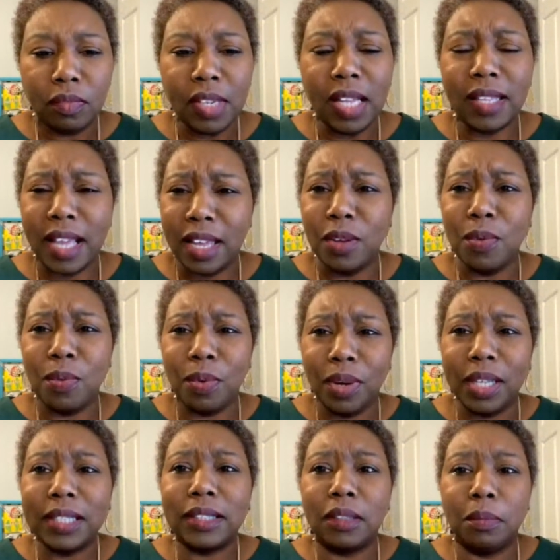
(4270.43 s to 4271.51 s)
that you
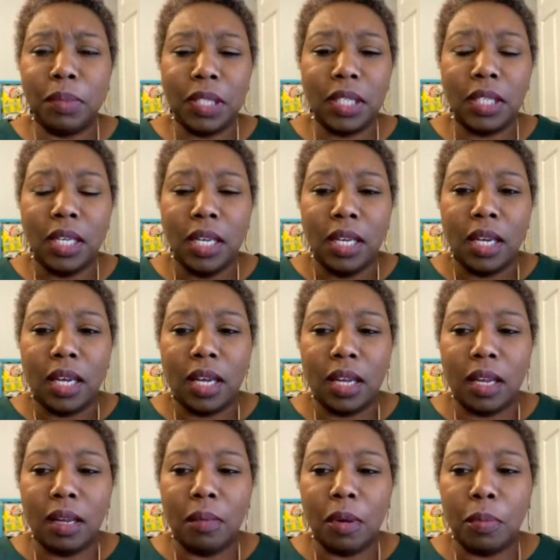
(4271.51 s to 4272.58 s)
want to be
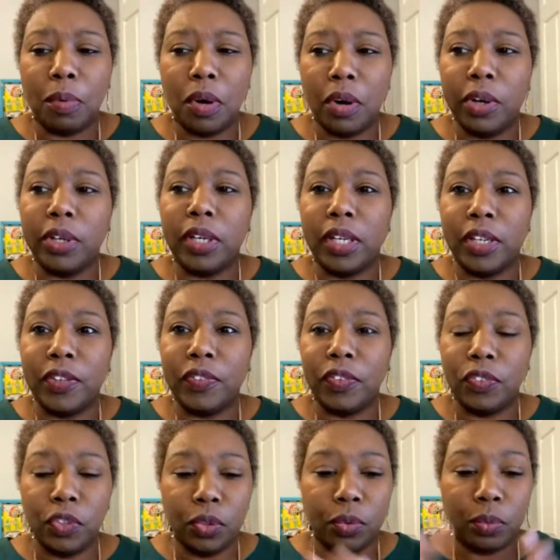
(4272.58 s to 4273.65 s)
um, a part of if
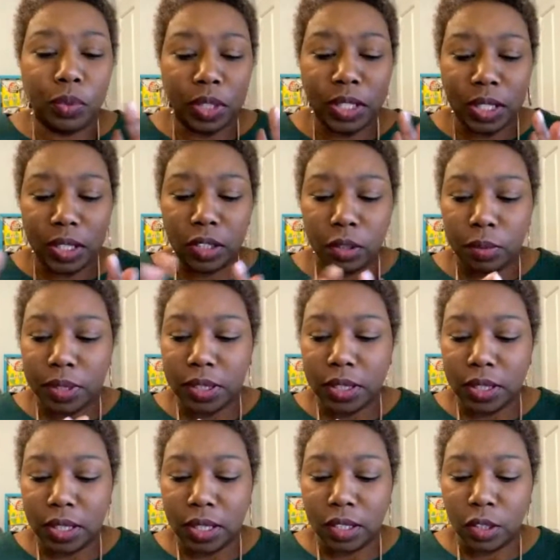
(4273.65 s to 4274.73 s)
you're really interested
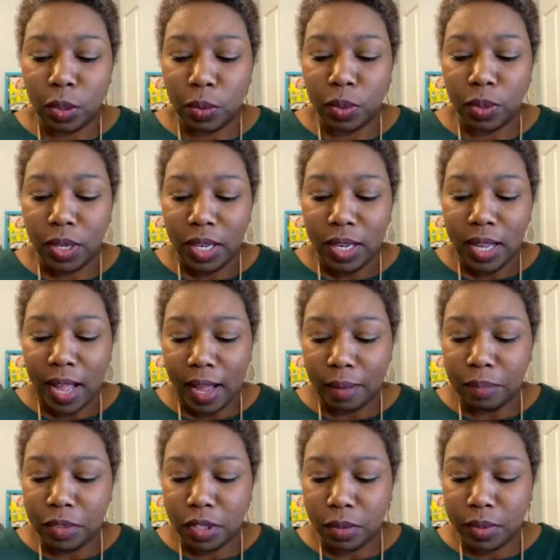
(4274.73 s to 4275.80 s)
in Negril, I'm
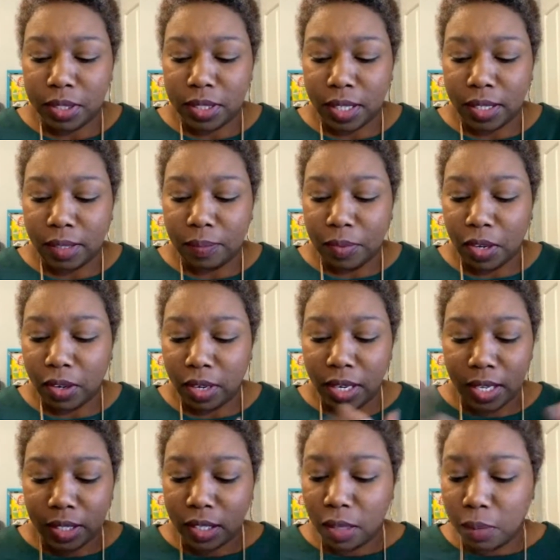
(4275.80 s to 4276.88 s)
so excited. All right,
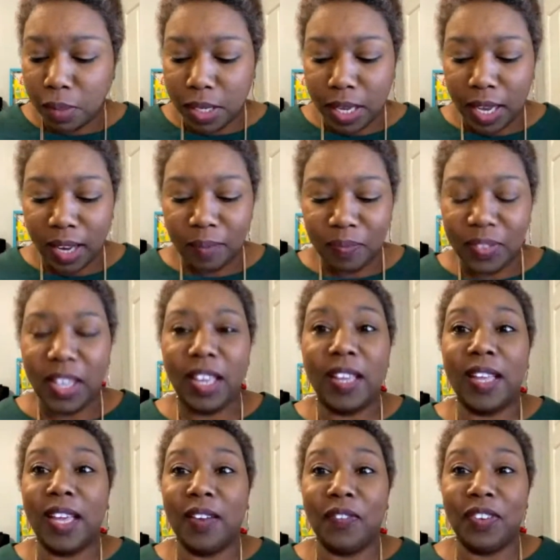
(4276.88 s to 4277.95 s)
I think we got
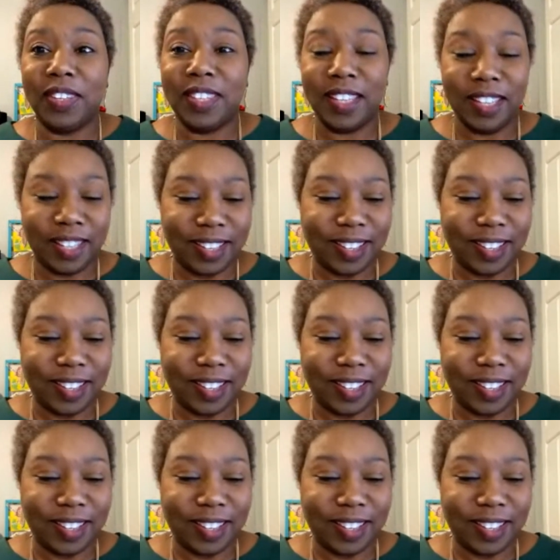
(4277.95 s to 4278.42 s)
everything.